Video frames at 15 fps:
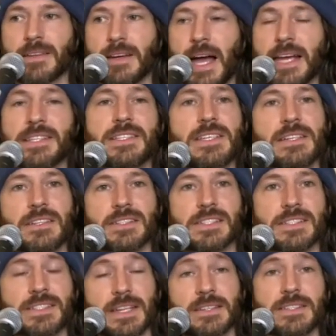ideas
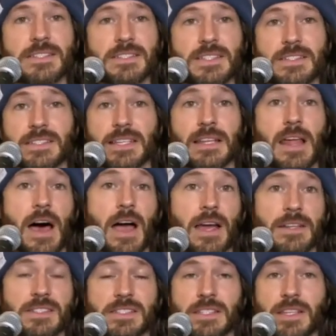and sentences and
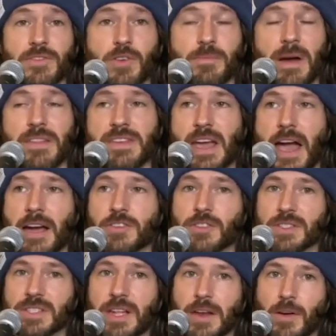lines delivered by the
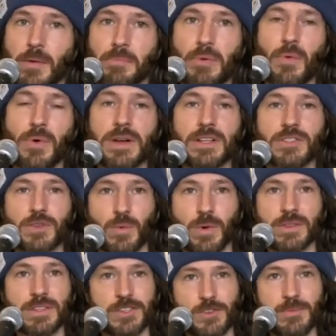actors that are pointed
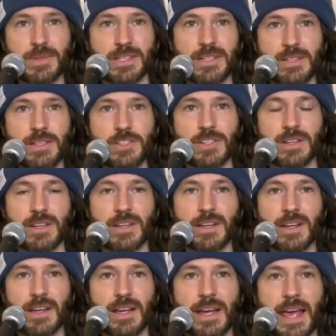toward the human condition.
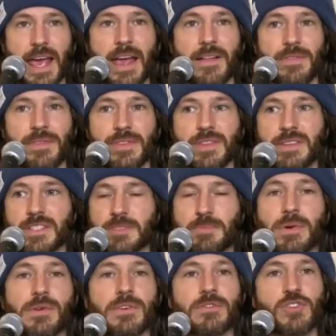And the
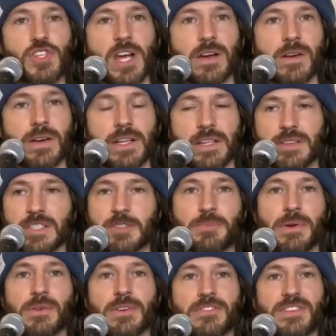spirit of charity, the
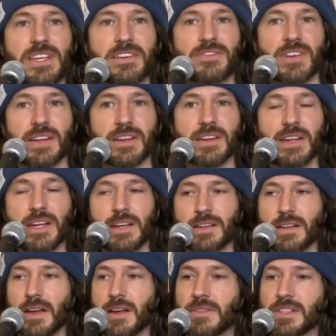spirit of giving,
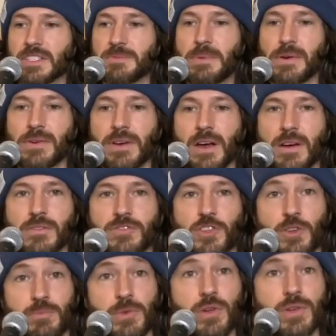the spirit of
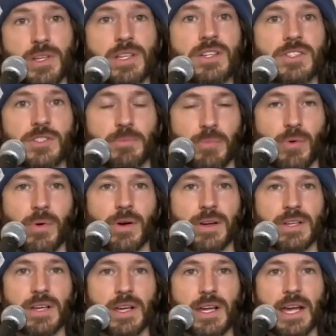community
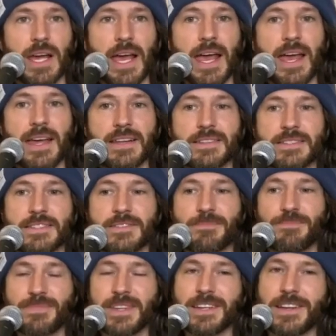support. And,
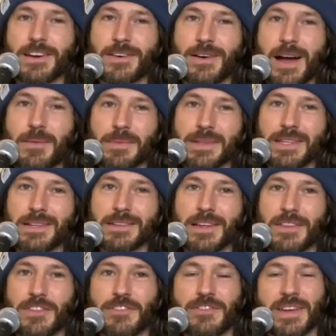you know, I'm a little
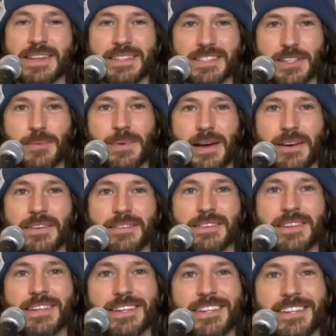on the fence about,
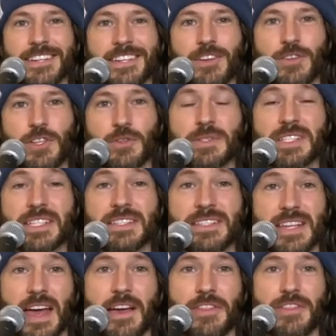you know, using
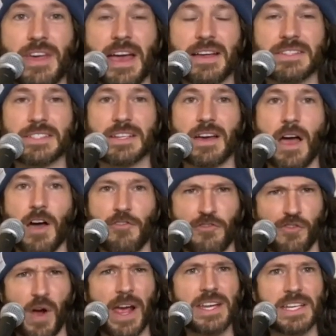death as a
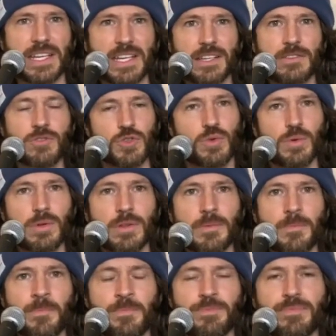frightening tool.
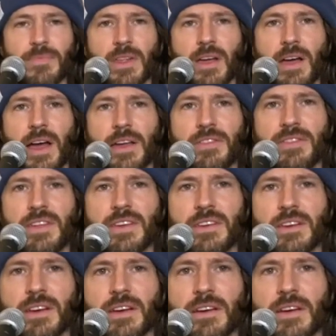I
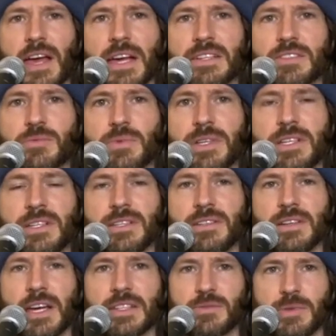think as we
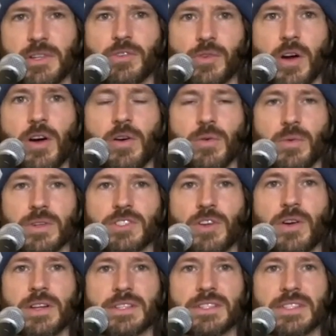grow, we're
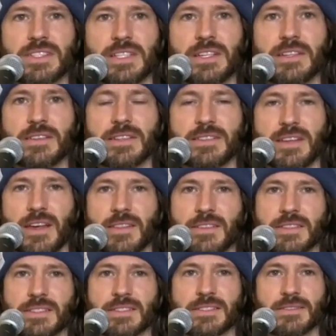starting to see that death
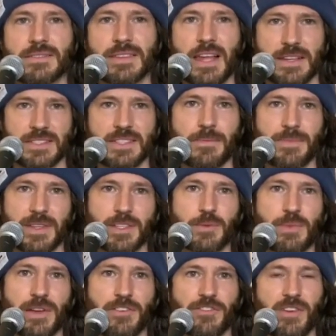is less something to
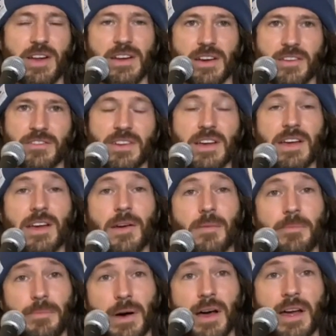be afraid of.
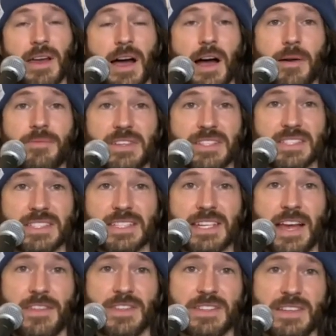But obviously
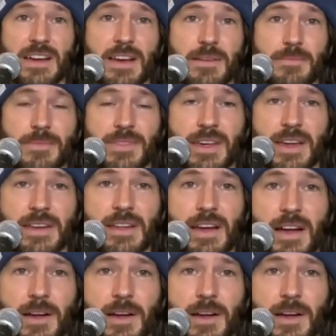at the time that